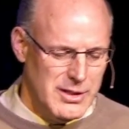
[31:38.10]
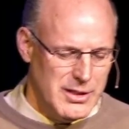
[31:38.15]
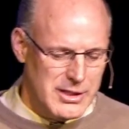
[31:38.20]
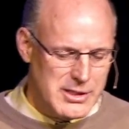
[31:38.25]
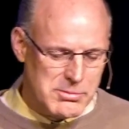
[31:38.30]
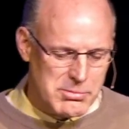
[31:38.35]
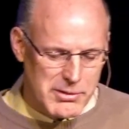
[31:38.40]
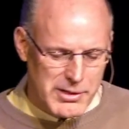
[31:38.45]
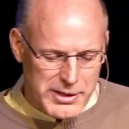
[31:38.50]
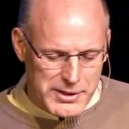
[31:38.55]

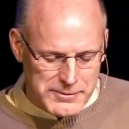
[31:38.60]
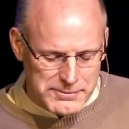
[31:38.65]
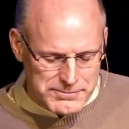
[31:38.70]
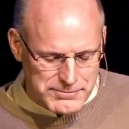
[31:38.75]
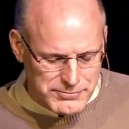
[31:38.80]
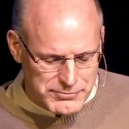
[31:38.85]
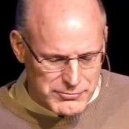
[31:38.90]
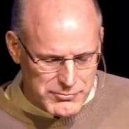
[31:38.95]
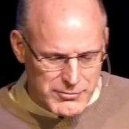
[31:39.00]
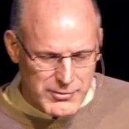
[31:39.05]
Let's pray.
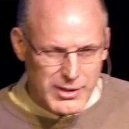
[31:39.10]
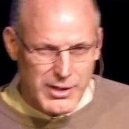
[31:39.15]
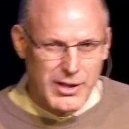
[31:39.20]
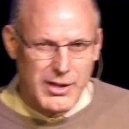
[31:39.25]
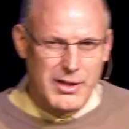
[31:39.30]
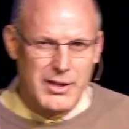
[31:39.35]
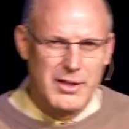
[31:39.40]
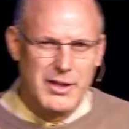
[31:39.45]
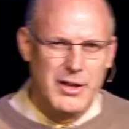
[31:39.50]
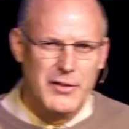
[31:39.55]

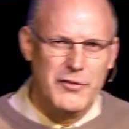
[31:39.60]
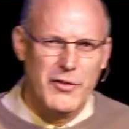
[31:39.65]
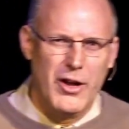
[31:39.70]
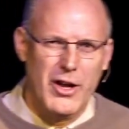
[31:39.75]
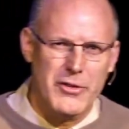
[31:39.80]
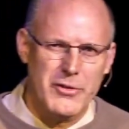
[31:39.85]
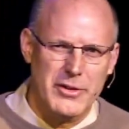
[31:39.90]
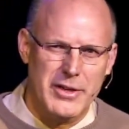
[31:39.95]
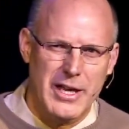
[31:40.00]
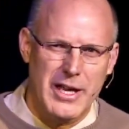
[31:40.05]
Our
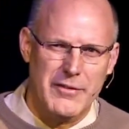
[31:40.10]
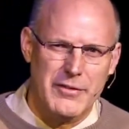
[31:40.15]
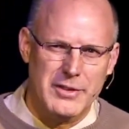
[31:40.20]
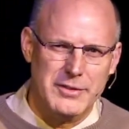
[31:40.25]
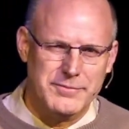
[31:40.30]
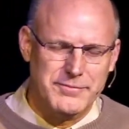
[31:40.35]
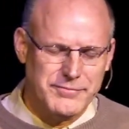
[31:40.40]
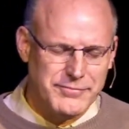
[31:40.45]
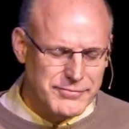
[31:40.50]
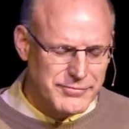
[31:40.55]
Father in
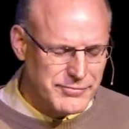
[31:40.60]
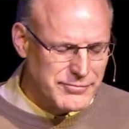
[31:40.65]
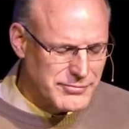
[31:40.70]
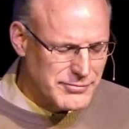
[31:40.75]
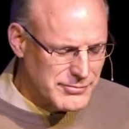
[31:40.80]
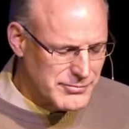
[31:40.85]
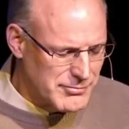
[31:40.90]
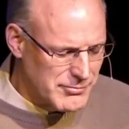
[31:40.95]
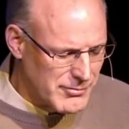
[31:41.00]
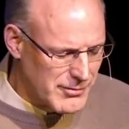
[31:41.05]
heaven,
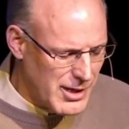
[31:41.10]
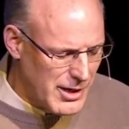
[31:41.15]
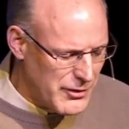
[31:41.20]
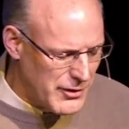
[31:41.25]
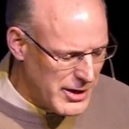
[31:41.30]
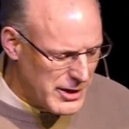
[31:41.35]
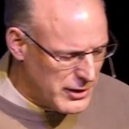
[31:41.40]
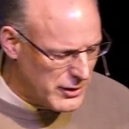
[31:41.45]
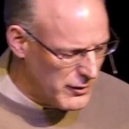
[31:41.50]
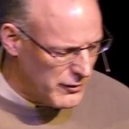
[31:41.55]
I
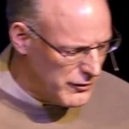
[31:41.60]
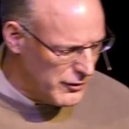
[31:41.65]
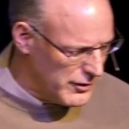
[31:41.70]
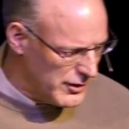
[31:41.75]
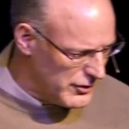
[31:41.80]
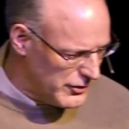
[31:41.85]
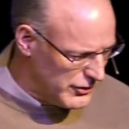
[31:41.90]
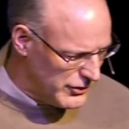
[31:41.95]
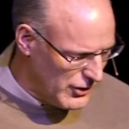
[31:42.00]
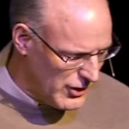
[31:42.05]
thank you for
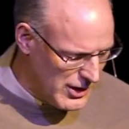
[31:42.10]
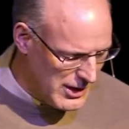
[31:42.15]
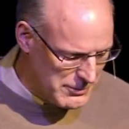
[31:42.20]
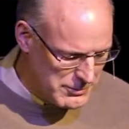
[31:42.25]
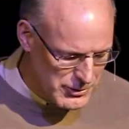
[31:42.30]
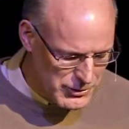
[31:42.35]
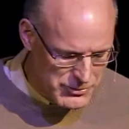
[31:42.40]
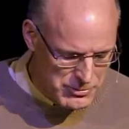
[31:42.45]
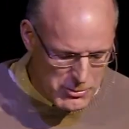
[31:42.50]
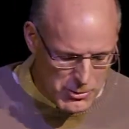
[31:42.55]
this
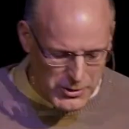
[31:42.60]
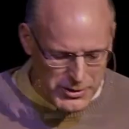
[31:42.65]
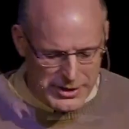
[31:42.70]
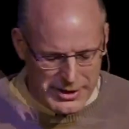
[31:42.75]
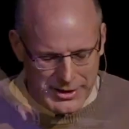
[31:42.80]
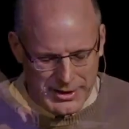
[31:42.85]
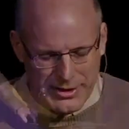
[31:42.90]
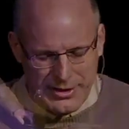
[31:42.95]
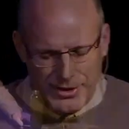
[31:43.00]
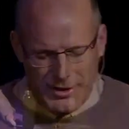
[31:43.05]
time this
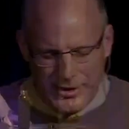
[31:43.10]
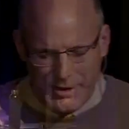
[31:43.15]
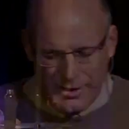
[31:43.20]
morning